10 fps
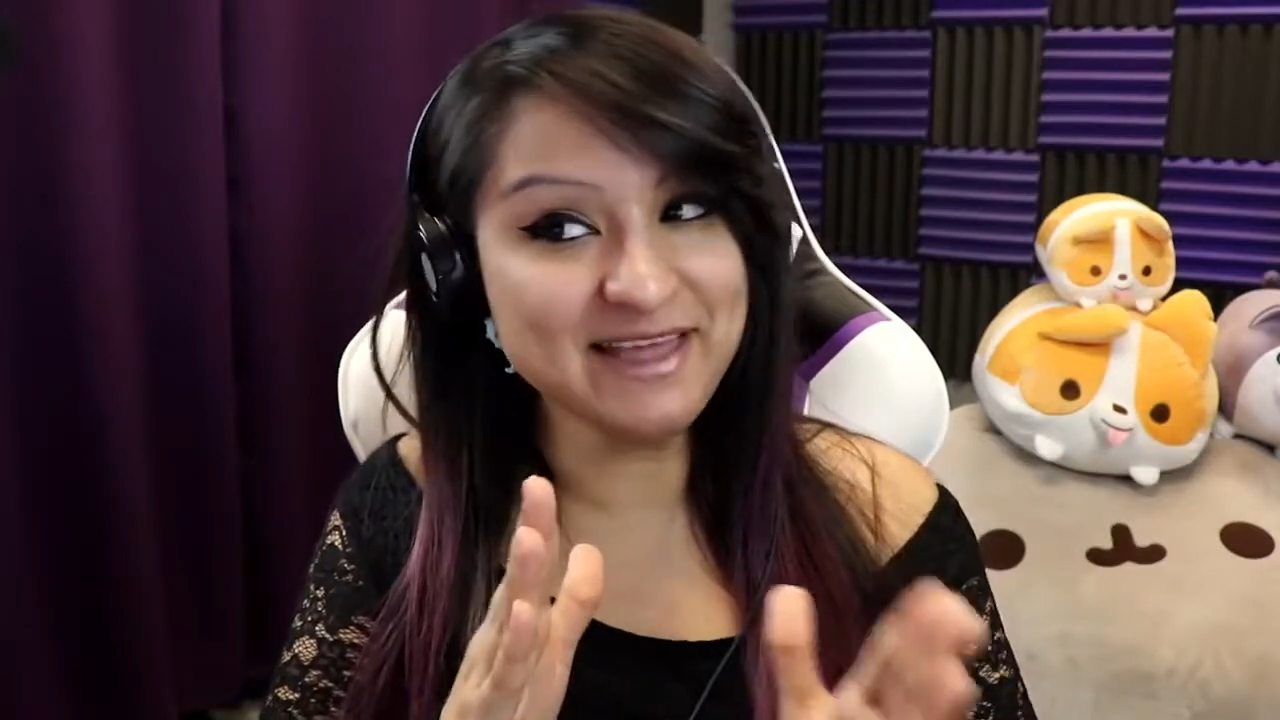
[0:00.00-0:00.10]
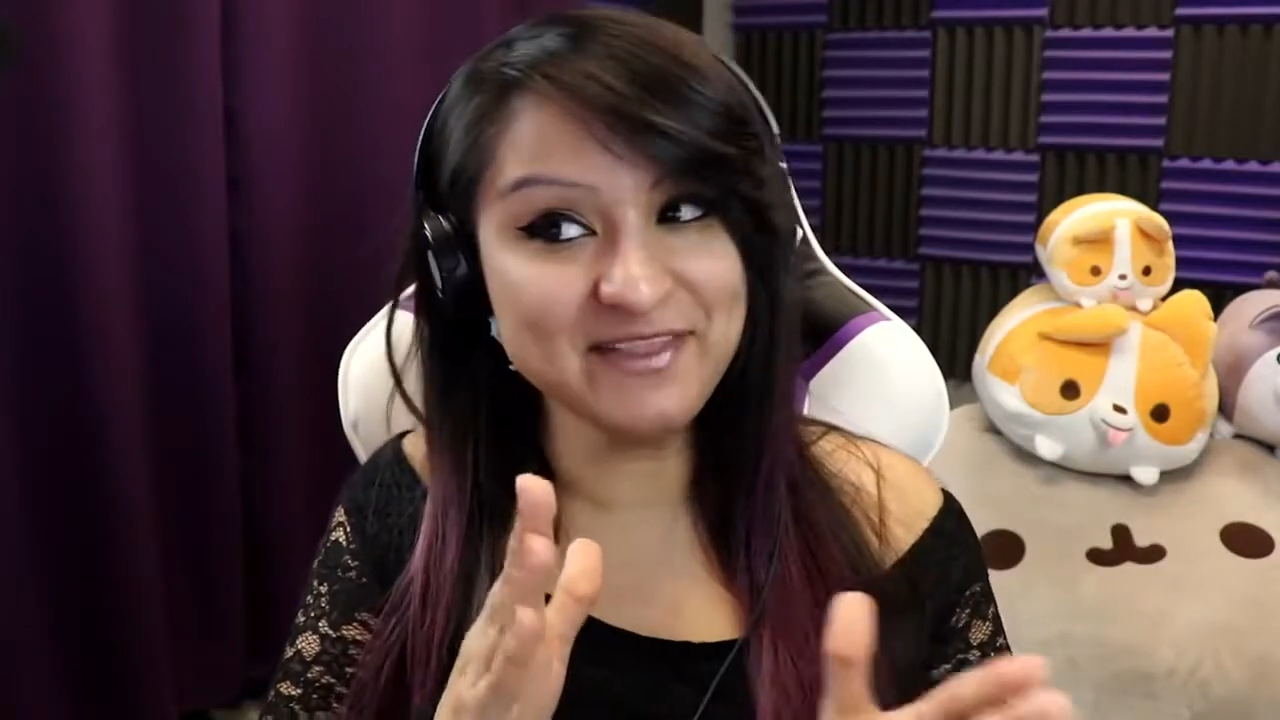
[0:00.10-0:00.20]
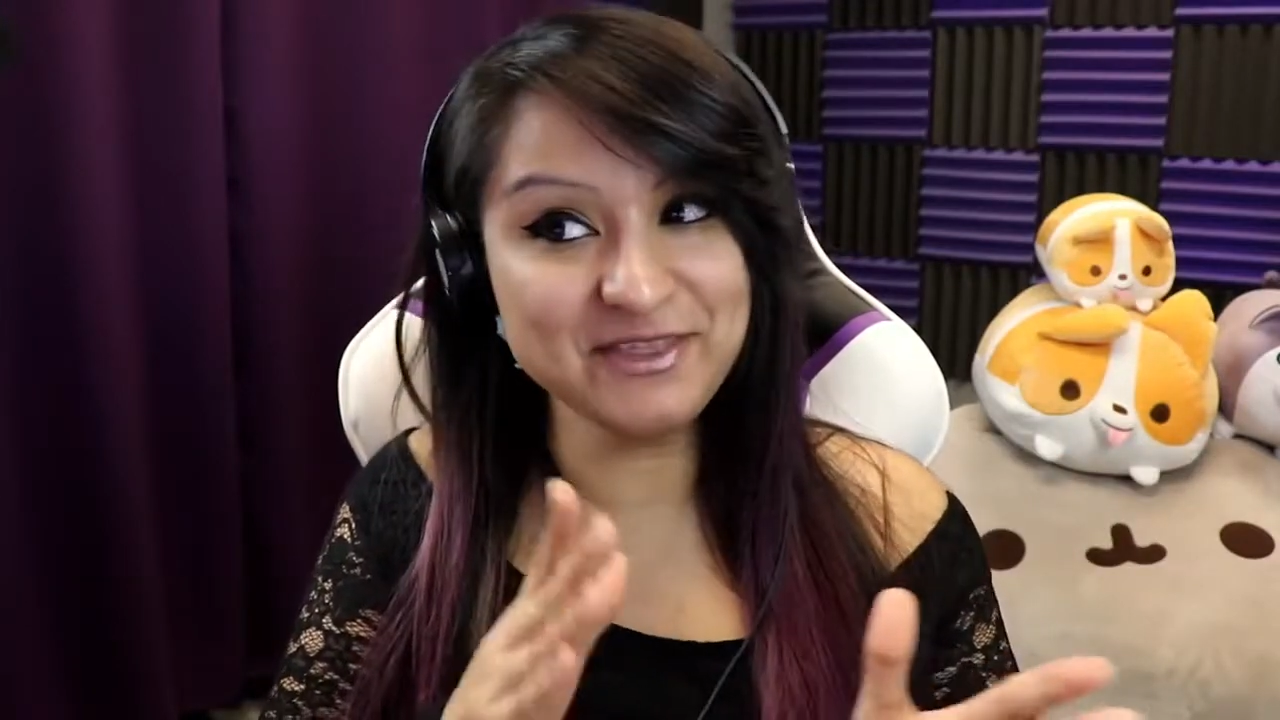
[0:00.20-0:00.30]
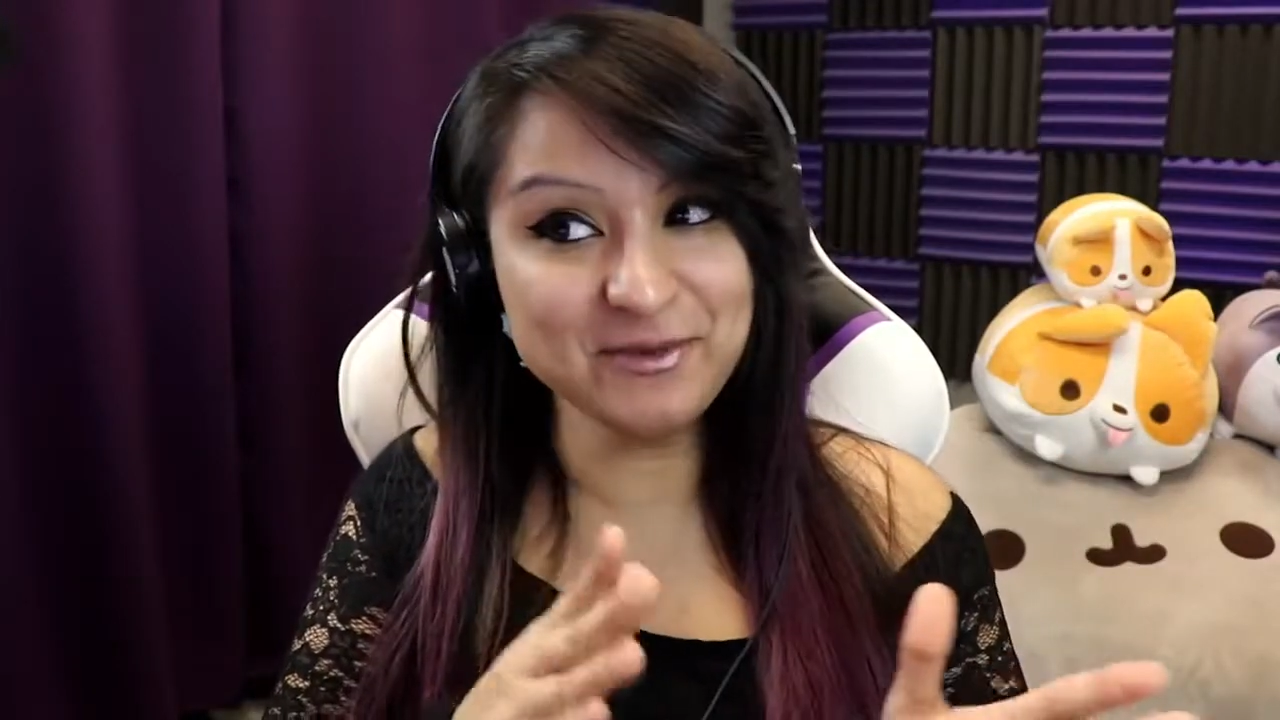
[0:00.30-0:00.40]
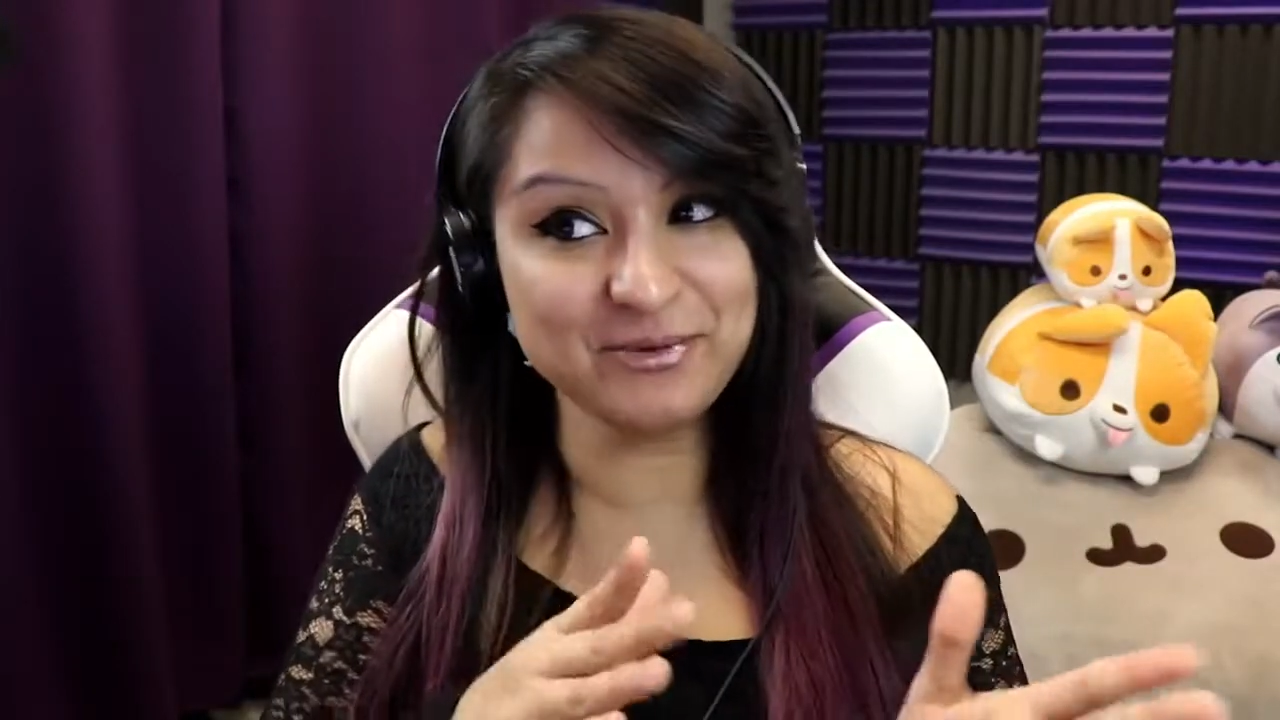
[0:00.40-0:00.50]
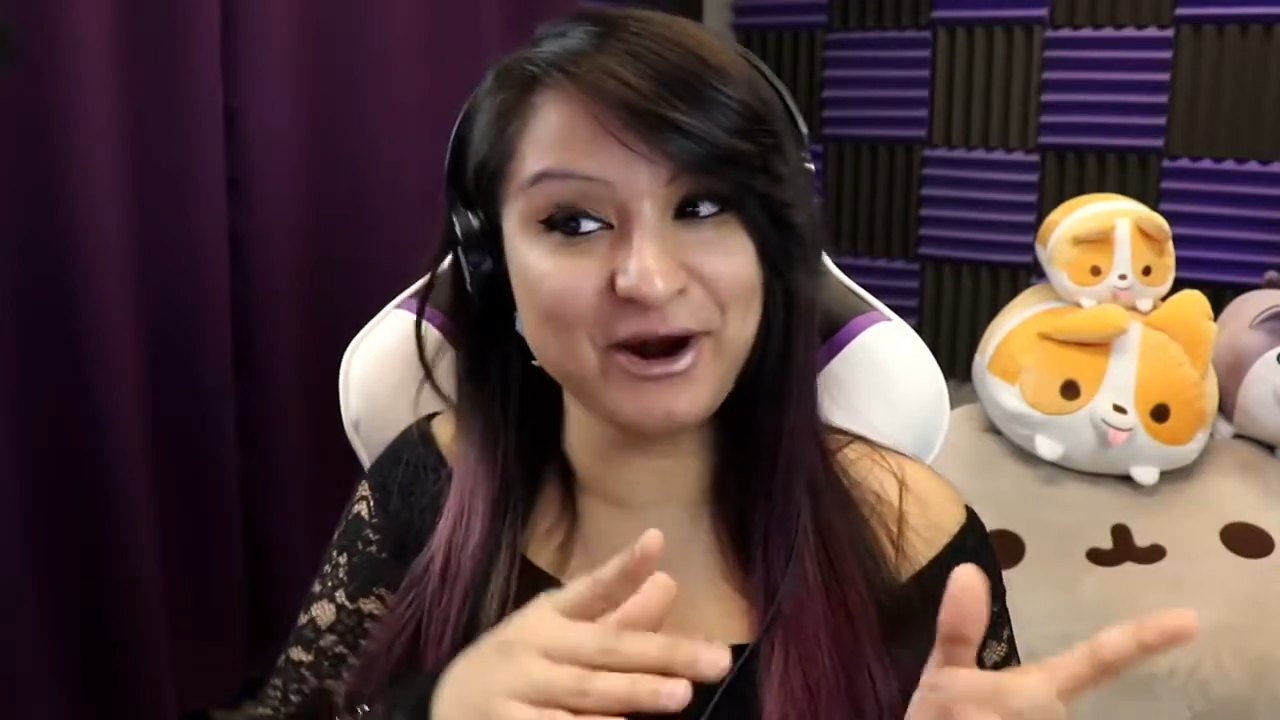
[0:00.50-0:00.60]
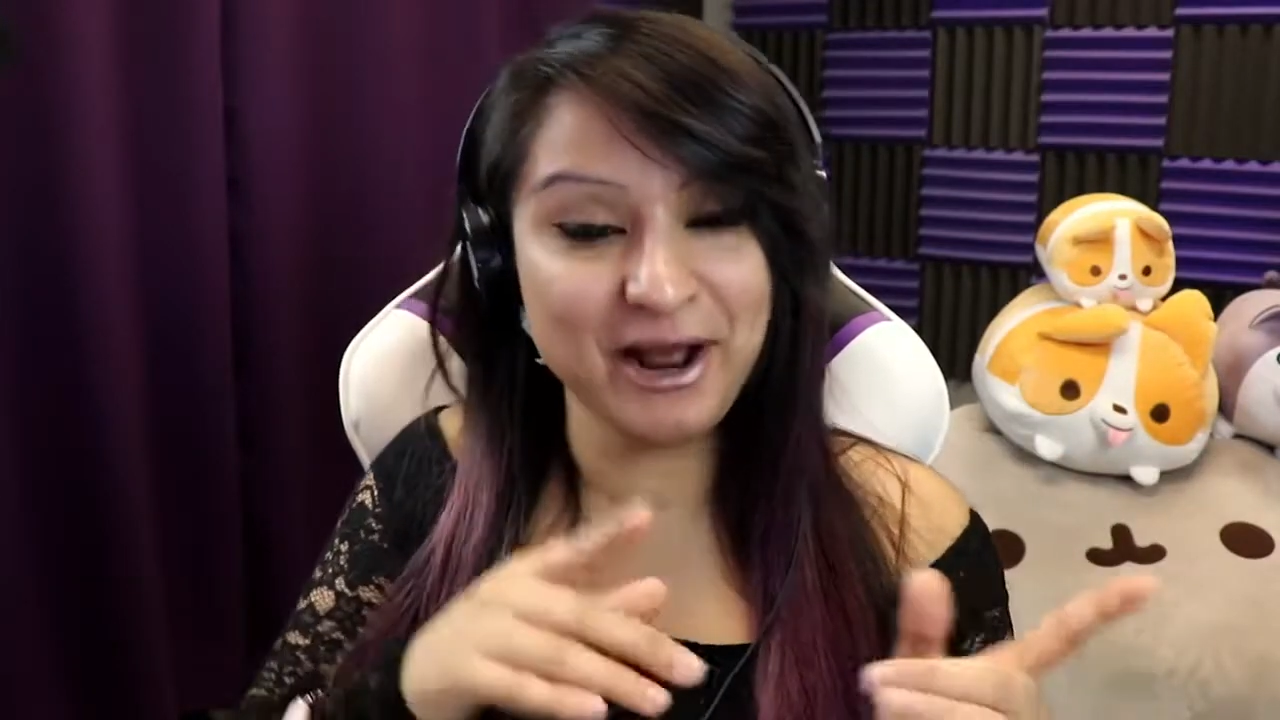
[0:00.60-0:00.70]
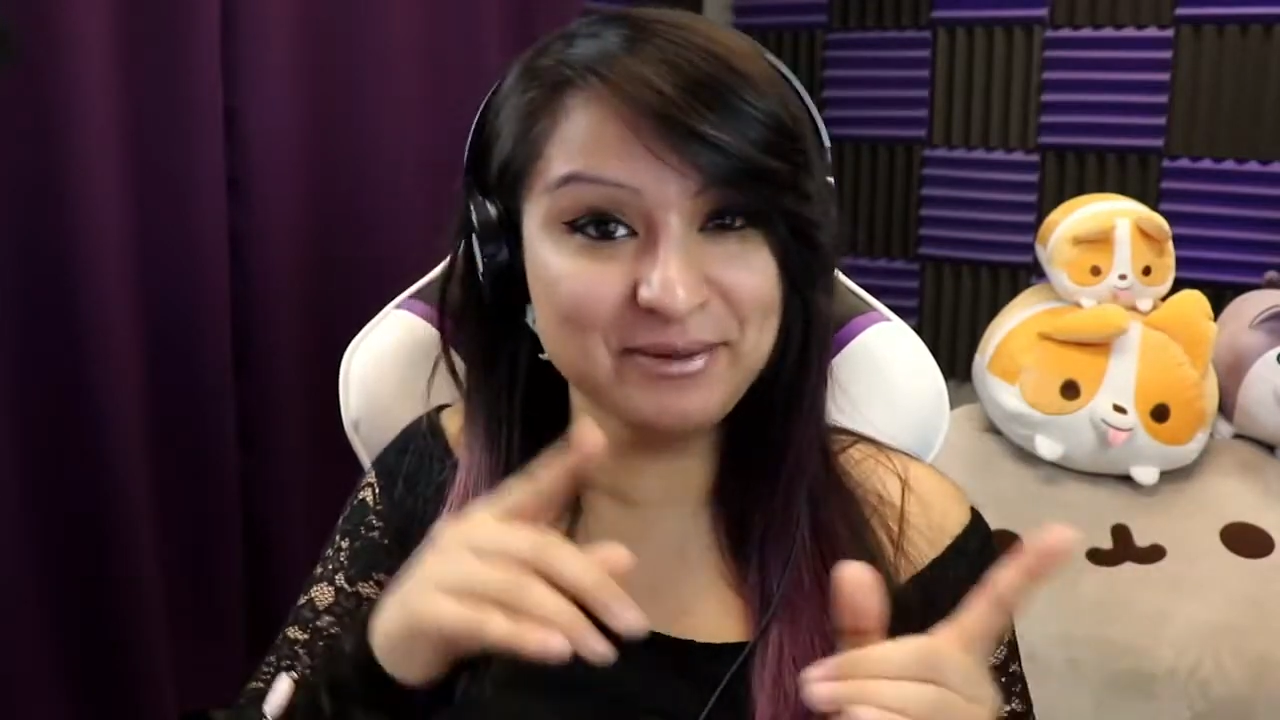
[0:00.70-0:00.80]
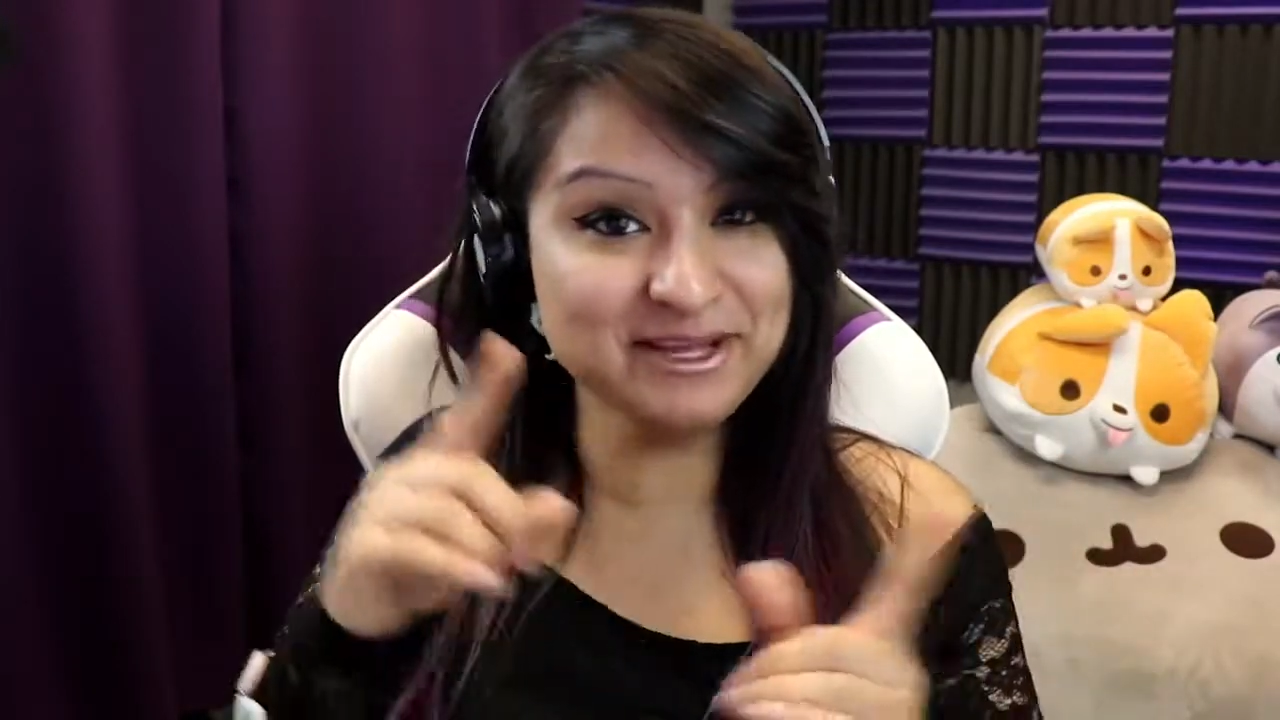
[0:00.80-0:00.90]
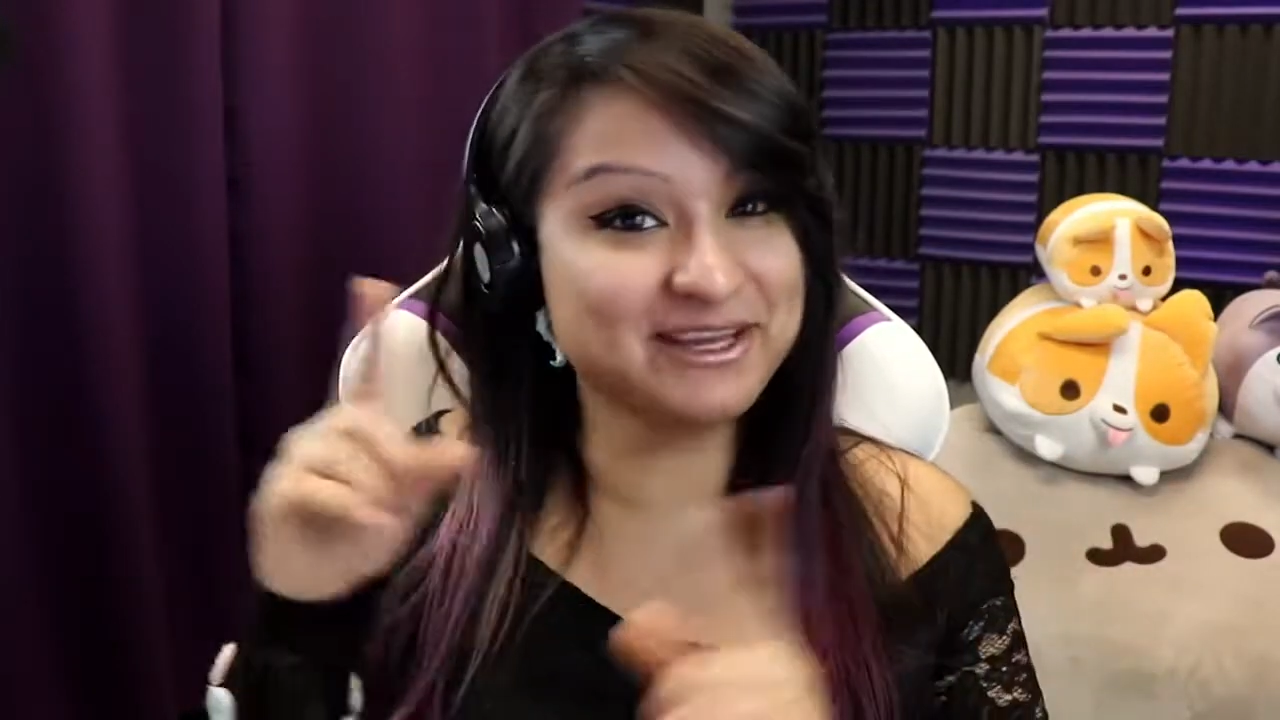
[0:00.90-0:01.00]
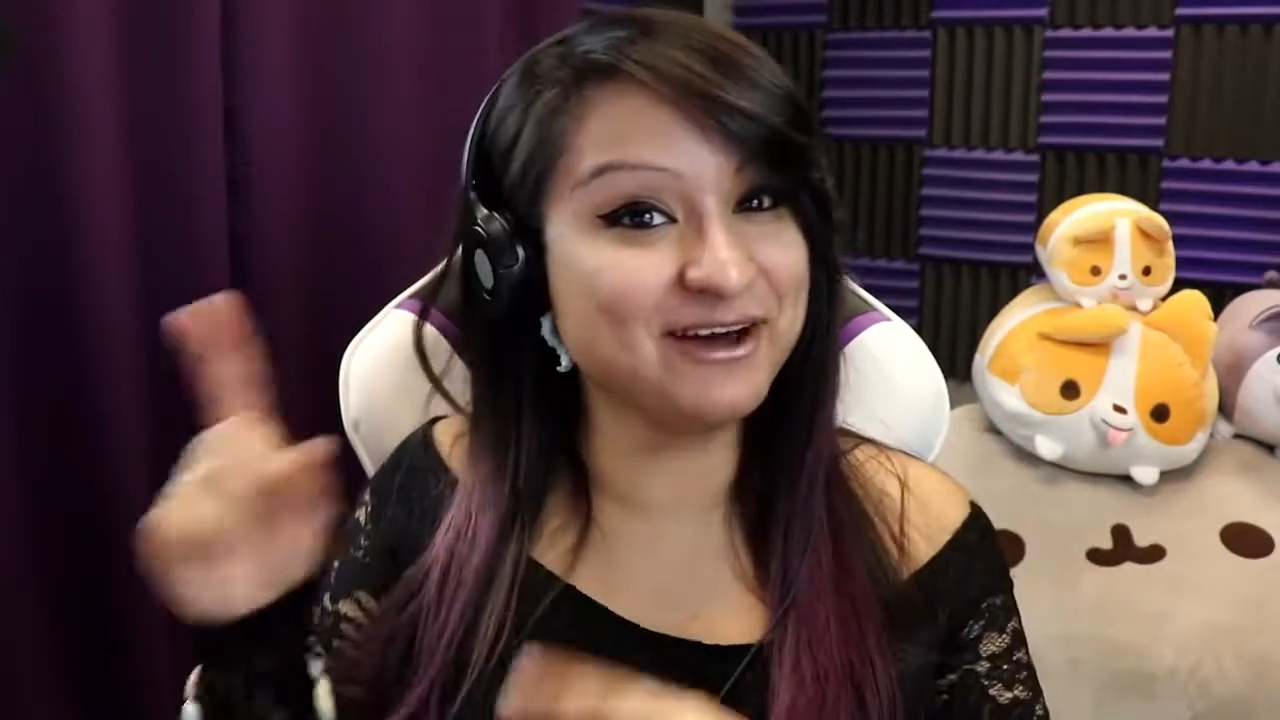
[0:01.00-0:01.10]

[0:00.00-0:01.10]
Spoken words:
and then they'll probably